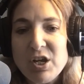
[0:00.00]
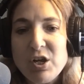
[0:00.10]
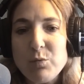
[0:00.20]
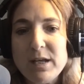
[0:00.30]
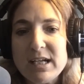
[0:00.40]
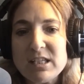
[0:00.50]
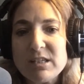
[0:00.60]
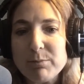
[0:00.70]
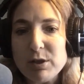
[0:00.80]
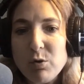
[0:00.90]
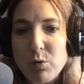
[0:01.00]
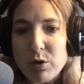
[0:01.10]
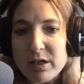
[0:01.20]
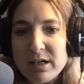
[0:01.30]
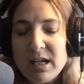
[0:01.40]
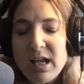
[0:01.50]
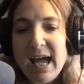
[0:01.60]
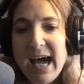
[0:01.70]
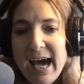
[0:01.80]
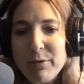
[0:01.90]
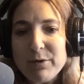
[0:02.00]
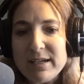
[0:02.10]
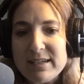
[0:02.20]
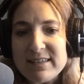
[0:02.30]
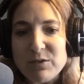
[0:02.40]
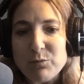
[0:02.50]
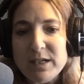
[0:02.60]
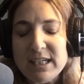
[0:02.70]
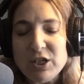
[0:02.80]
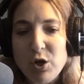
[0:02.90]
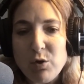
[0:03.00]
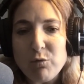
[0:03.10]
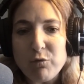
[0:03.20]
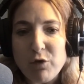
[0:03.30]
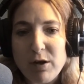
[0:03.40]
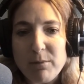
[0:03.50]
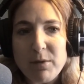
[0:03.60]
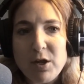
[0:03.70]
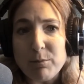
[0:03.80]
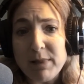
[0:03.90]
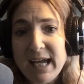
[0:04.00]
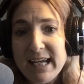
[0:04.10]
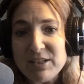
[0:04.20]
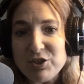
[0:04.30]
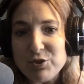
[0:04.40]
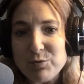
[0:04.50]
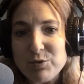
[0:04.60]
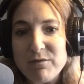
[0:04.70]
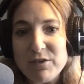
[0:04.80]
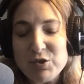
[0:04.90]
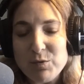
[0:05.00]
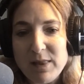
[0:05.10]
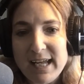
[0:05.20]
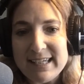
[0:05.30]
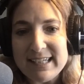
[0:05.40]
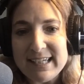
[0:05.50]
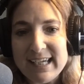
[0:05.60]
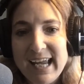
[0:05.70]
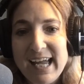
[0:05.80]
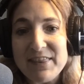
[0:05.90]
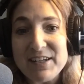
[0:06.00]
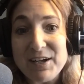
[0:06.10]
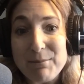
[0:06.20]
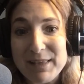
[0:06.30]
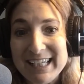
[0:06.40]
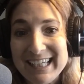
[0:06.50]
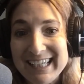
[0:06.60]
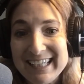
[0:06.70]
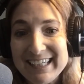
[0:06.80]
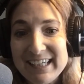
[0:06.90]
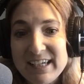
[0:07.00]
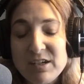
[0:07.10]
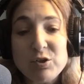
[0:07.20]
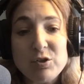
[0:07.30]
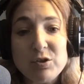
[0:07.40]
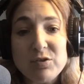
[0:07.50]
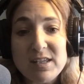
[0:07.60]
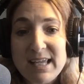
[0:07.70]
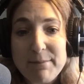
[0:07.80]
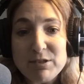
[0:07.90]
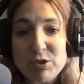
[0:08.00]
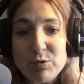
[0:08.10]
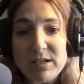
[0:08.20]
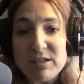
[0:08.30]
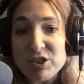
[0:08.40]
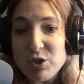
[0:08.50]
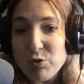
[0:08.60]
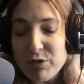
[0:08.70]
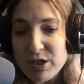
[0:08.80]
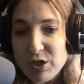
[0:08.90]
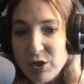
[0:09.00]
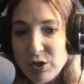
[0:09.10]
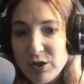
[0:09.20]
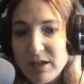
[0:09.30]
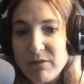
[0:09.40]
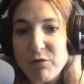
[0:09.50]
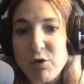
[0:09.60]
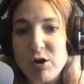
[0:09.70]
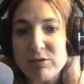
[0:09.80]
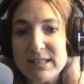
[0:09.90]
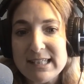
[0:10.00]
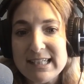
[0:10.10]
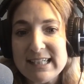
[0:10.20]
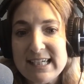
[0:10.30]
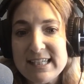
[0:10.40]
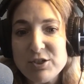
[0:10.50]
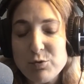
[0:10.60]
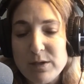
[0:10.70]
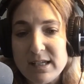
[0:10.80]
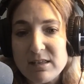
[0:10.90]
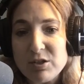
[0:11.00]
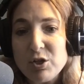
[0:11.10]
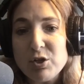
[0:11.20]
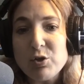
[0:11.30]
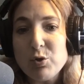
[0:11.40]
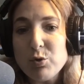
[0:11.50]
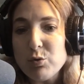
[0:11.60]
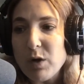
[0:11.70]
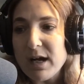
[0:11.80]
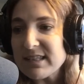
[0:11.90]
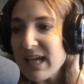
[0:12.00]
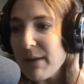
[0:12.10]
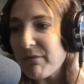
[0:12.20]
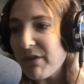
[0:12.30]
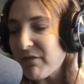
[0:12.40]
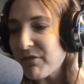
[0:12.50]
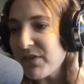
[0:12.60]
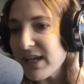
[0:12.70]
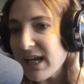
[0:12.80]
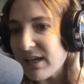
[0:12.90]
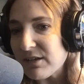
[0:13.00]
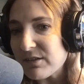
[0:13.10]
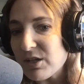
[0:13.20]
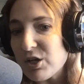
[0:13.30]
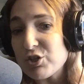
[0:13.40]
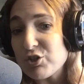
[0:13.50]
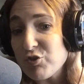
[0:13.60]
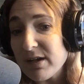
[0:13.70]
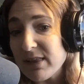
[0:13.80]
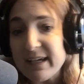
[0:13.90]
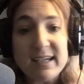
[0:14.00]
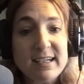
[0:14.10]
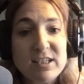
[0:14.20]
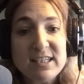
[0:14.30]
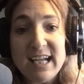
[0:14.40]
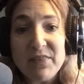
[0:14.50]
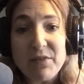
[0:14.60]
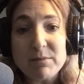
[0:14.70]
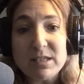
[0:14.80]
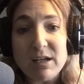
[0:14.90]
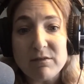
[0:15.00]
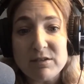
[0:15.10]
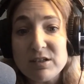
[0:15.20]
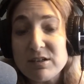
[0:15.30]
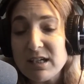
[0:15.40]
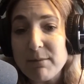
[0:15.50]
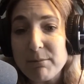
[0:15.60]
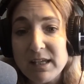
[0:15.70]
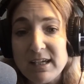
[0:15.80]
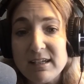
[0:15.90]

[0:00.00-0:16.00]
we explore how it is that we can go from planning to do to visualizing and then completing. This episode is so critical for our autistic teens and tweens who, on top of everything else, are struggling to get themselves to complete